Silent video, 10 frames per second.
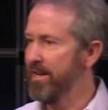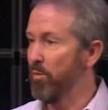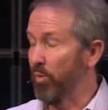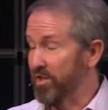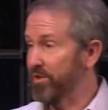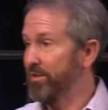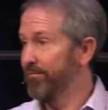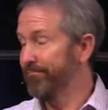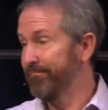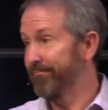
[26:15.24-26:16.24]

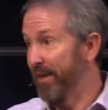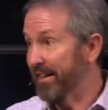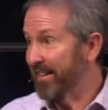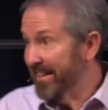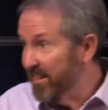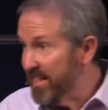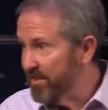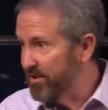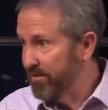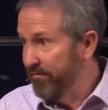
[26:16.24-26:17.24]
Which, frankly,
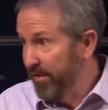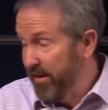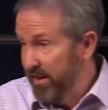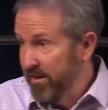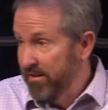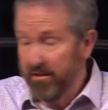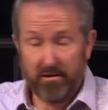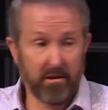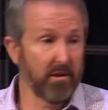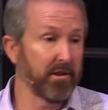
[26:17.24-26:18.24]
leads very
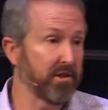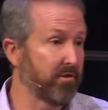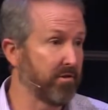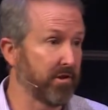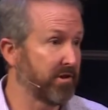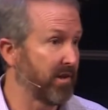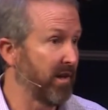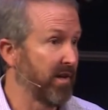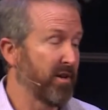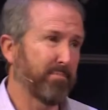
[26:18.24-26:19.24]
clearly to
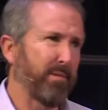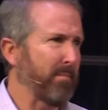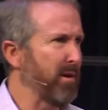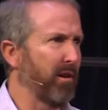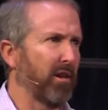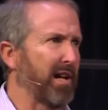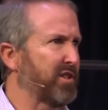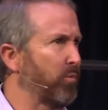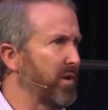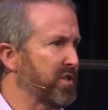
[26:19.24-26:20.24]
there's probably
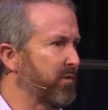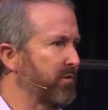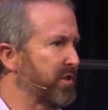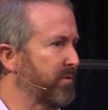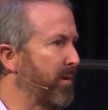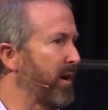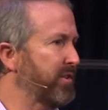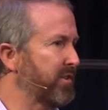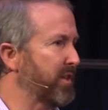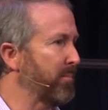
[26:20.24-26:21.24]
lots of ways to respond
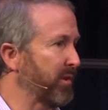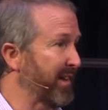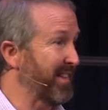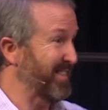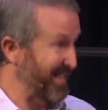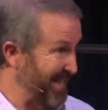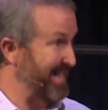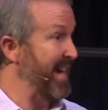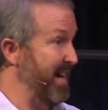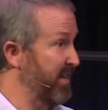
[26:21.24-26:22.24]
to something like this
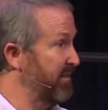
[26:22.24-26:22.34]
today.